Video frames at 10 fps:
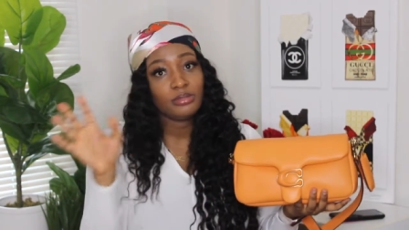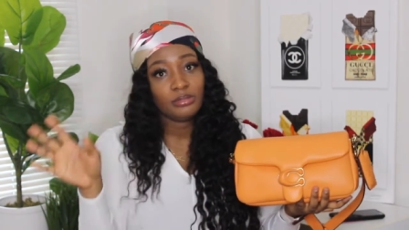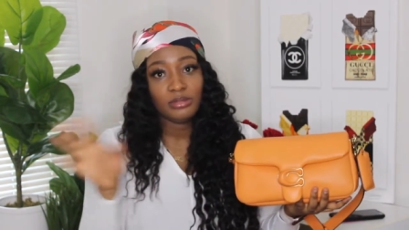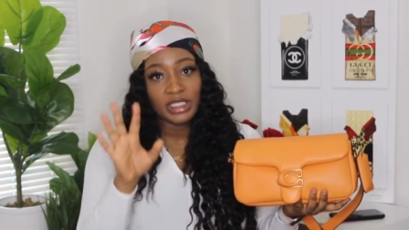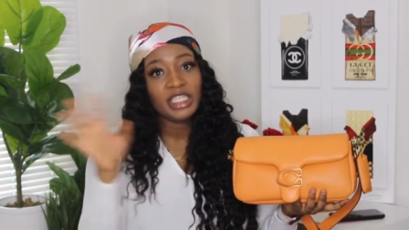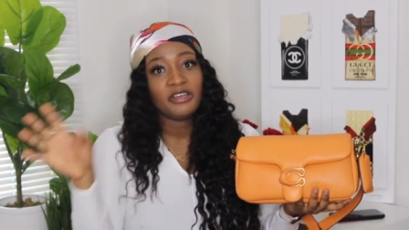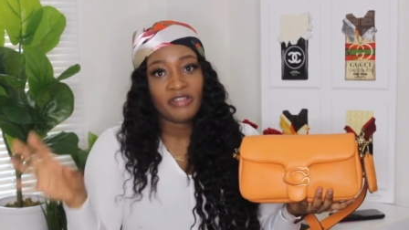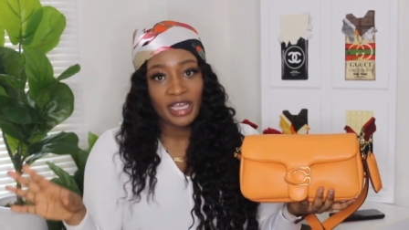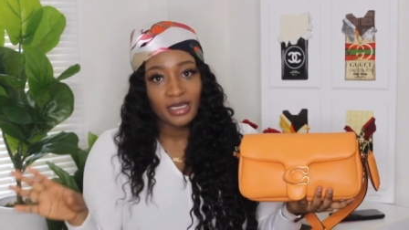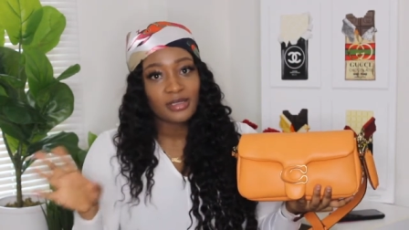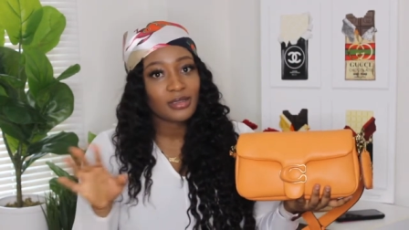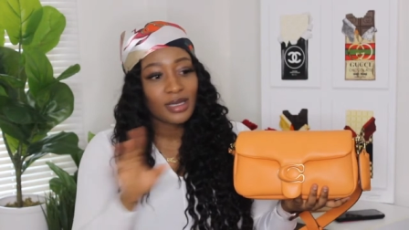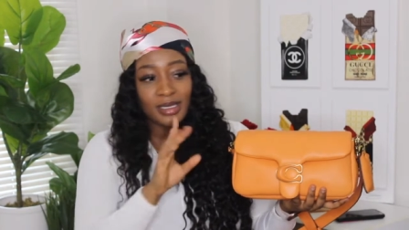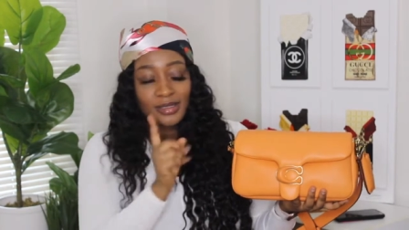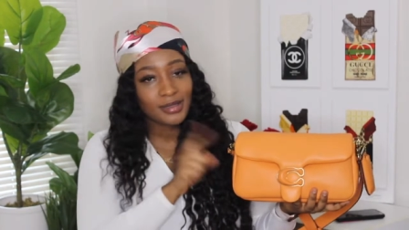need a raise
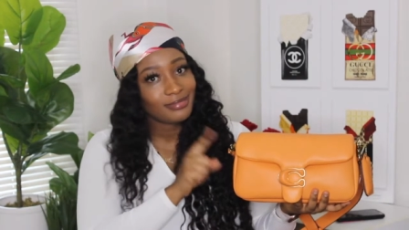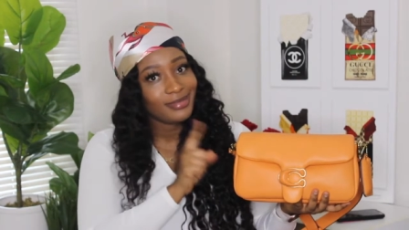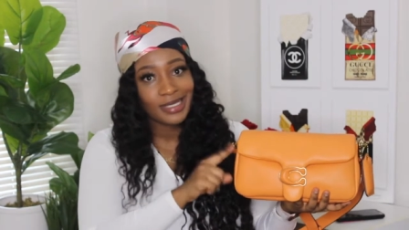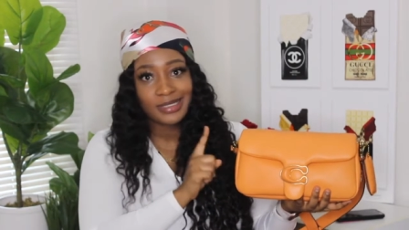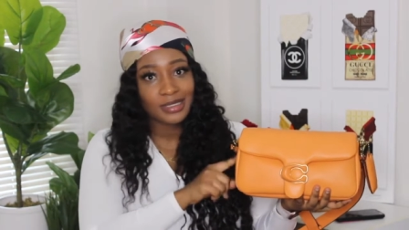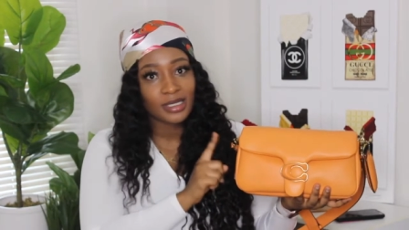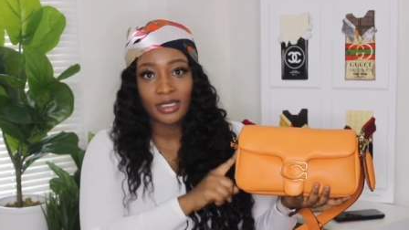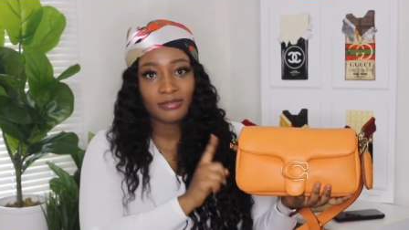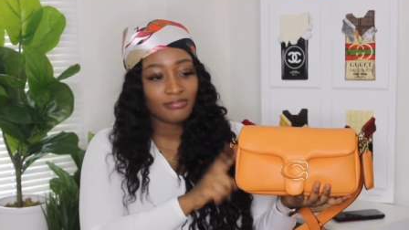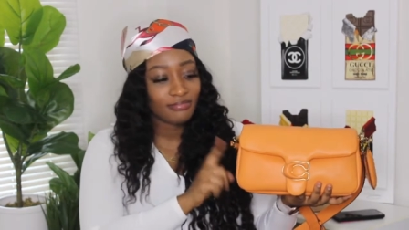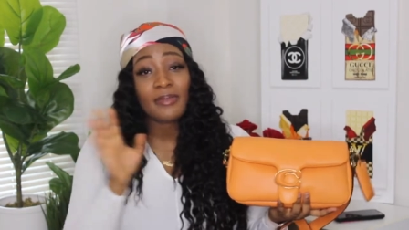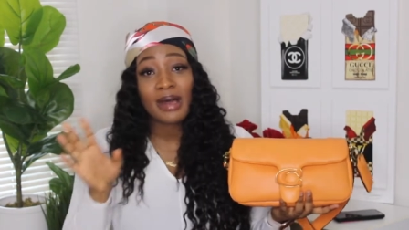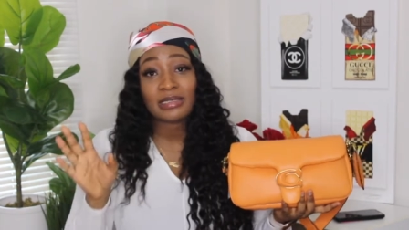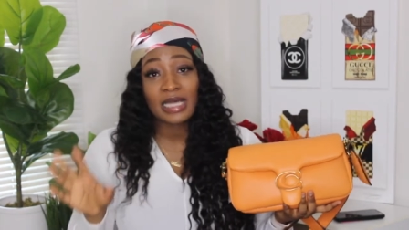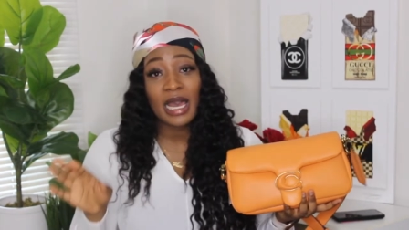because this is a
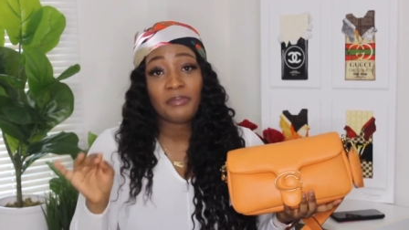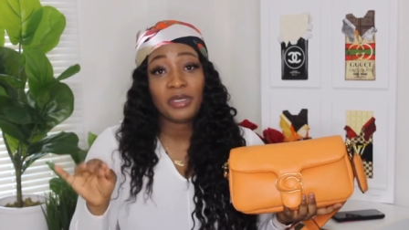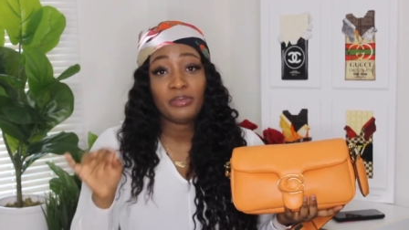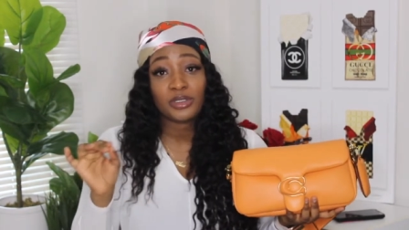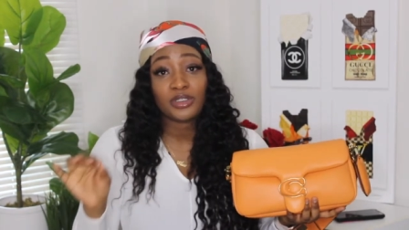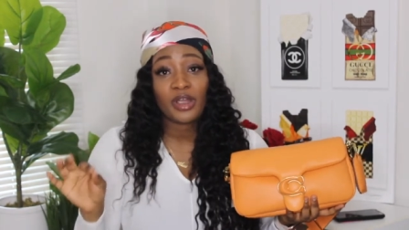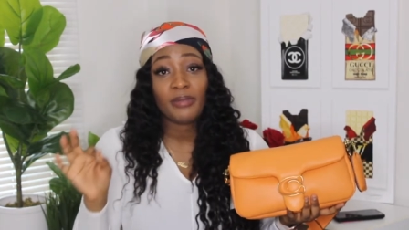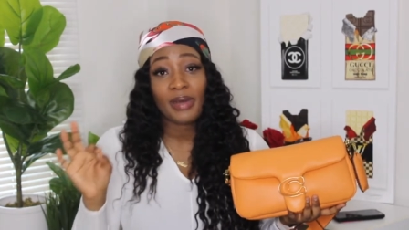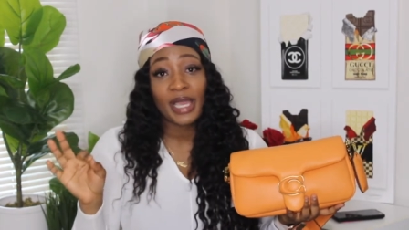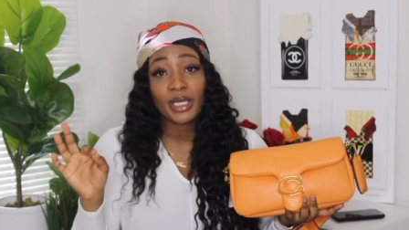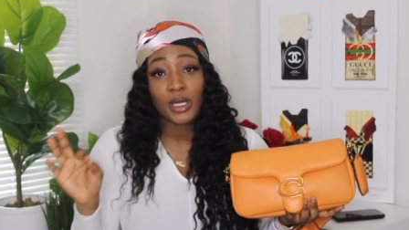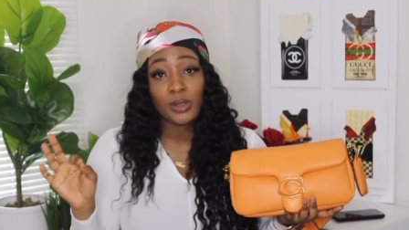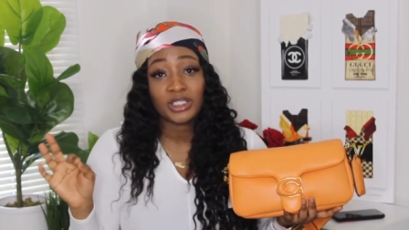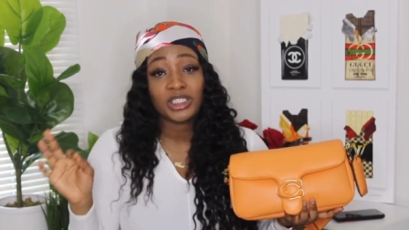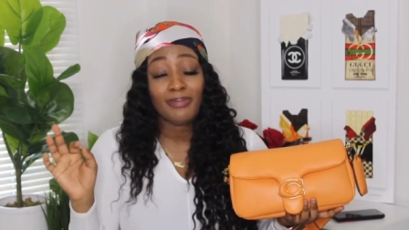About time people start buying
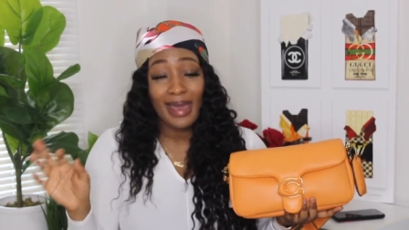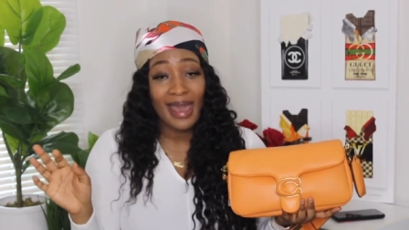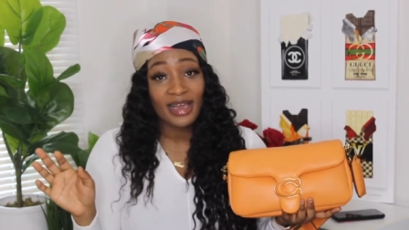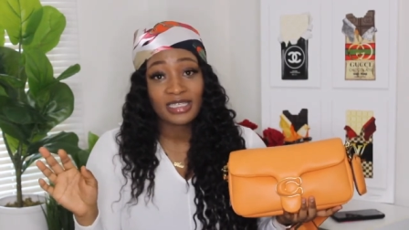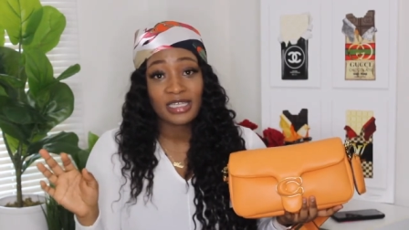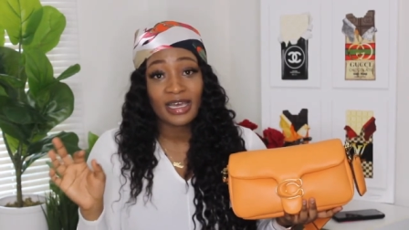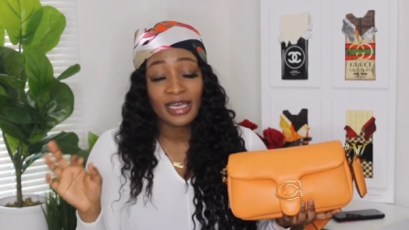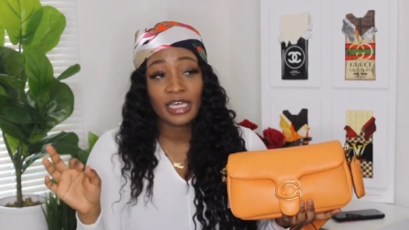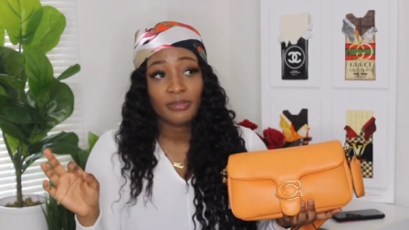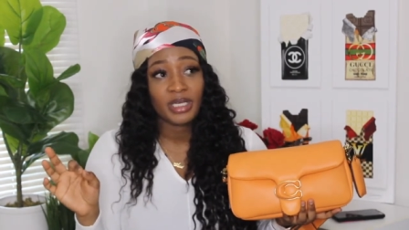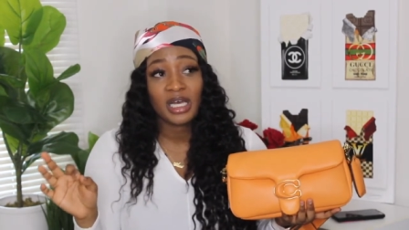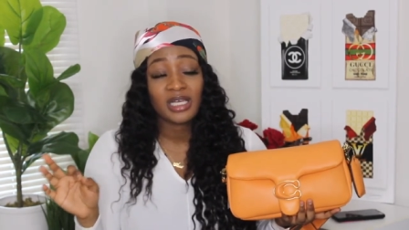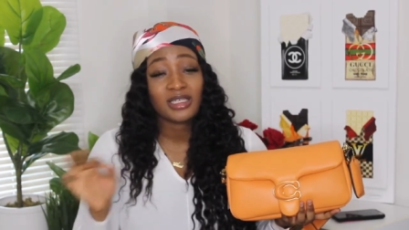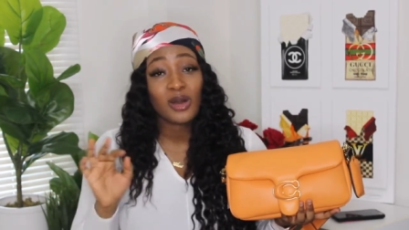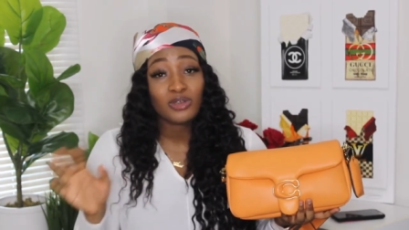Coach bags again because
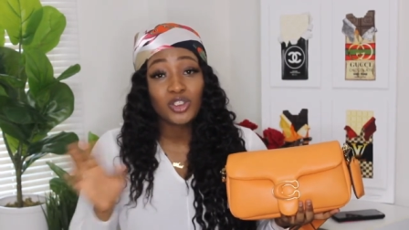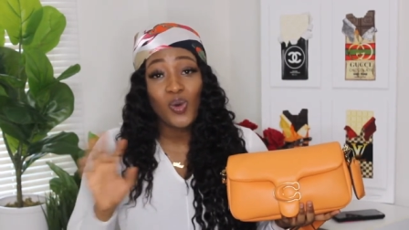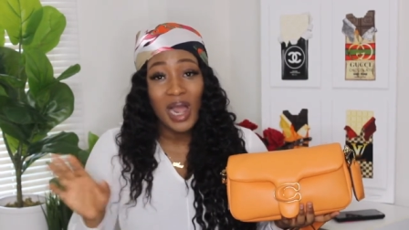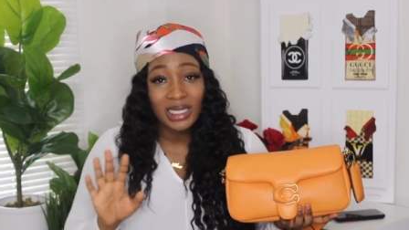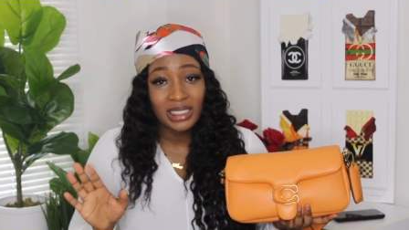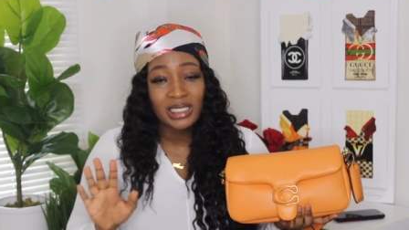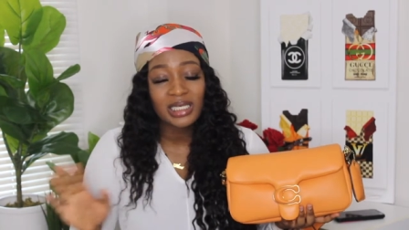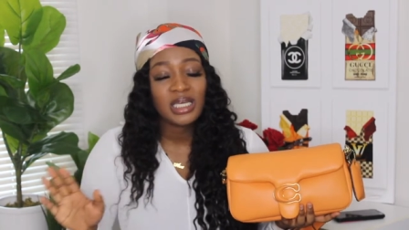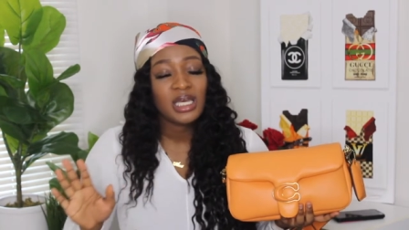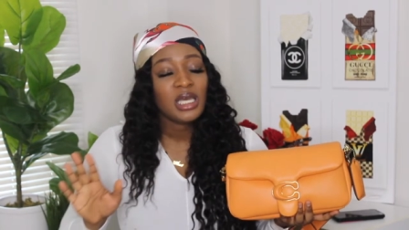Coach quality